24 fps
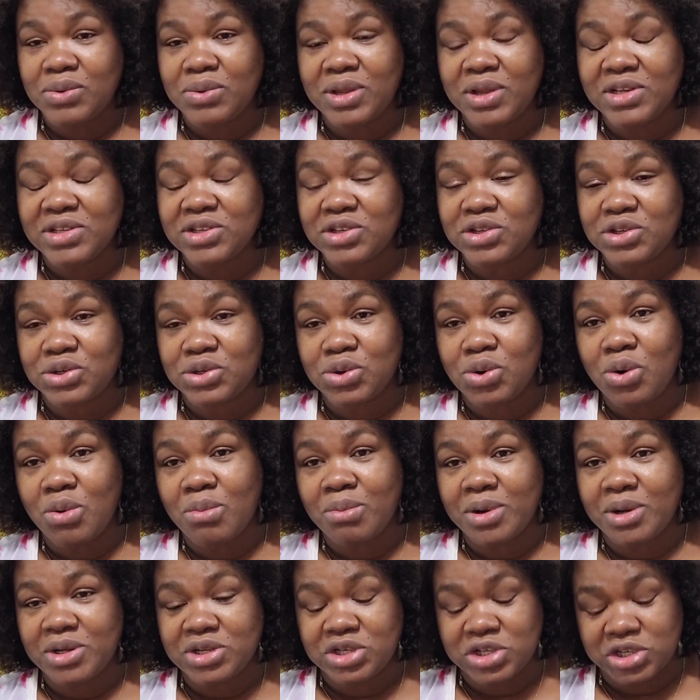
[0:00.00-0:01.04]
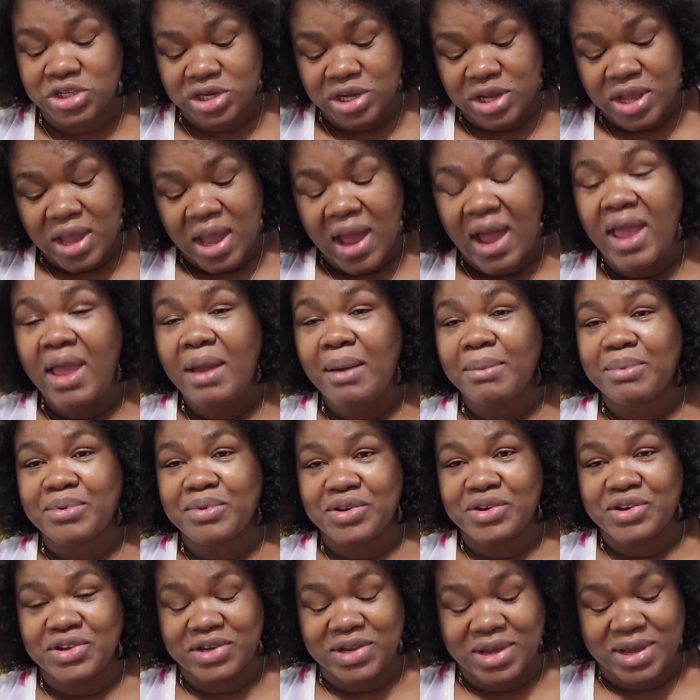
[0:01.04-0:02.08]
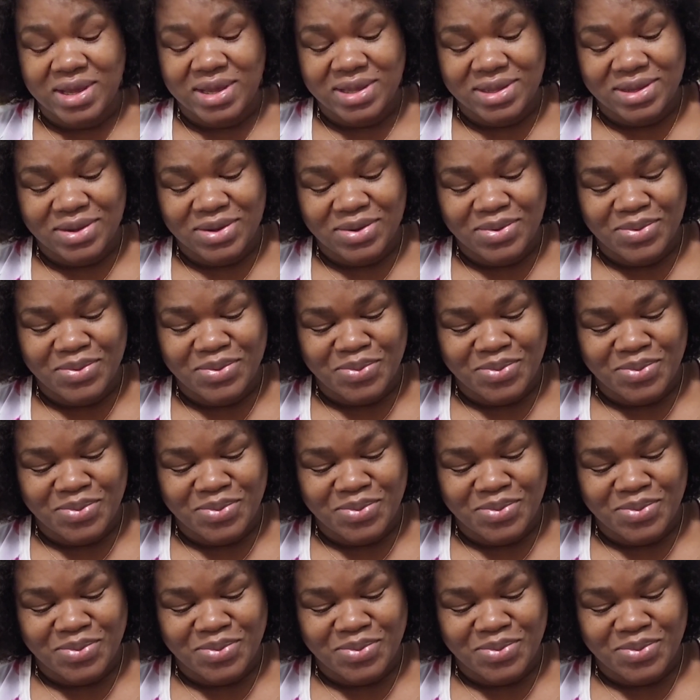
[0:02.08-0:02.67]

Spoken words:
That's to show how much I appreciate you.